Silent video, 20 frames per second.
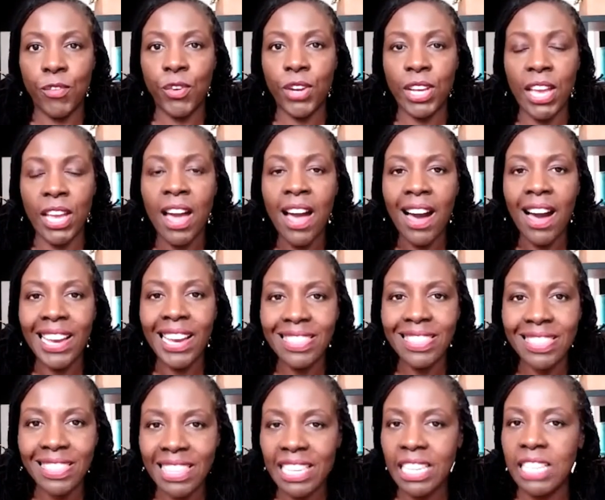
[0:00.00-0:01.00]
free. I
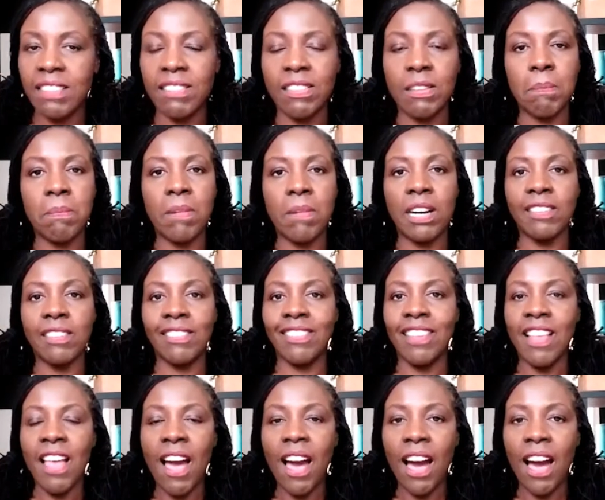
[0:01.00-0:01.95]
think it's a must.